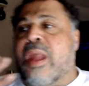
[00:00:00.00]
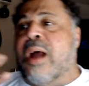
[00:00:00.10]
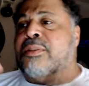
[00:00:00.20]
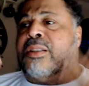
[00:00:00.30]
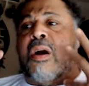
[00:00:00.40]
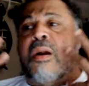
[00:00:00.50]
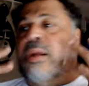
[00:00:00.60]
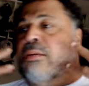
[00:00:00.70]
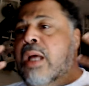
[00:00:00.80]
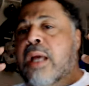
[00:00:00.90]
I'm
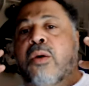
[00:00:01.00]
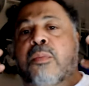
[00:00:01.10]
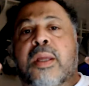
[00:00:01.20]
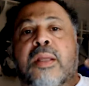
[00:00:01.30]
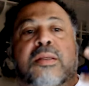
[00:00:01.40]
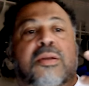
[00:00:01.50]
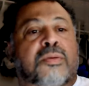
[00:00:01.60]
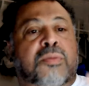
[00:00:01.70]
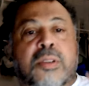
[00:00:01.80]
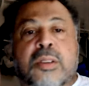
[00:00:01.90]
sorry. I don't mean
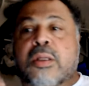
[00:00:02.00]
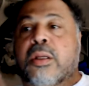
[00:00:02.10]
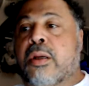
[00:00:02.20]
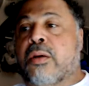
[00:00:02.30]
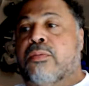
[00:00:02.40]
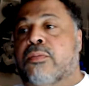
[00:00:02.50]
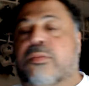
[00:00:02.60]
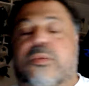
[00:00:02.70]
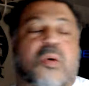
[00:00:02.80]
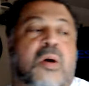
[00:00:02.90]
to, you know,
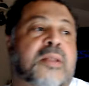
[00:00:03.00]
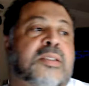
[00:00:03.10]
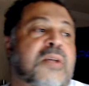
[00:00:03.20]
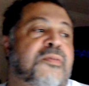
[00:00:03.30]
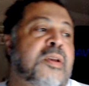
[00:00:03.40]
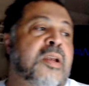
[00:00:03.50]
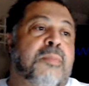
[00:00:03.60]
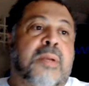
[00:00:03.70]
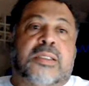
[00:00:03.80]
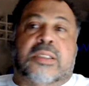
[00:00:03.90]
do all that stuff in here,
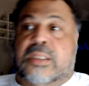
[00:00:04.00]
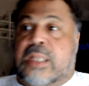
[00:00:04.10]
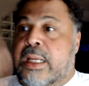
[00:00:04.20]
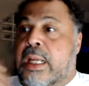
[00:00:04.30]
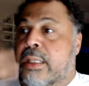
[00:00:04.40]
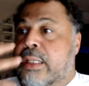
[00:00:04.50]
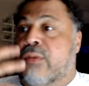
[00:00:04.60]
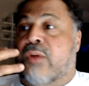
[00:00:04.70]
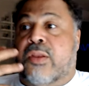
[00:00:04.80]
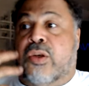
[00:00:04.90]
but it's just like,
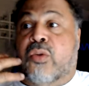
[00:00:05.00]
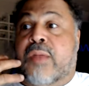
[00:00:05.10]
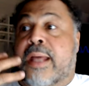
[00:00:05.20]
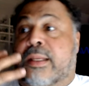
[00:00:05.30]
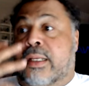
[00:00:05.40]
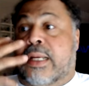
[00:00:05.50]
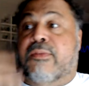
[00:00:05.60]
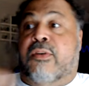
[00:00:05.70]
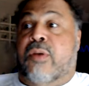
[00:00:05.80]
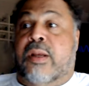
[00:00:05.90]
I'd rather do that than
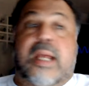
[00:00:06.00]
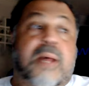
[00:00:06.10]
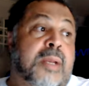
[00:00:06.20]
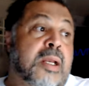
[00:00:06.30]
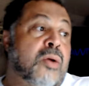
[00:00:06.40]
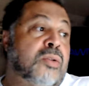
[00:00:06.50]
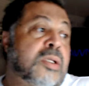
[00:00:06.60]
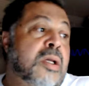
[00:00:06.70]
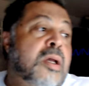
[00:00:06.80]
have it run down my nose.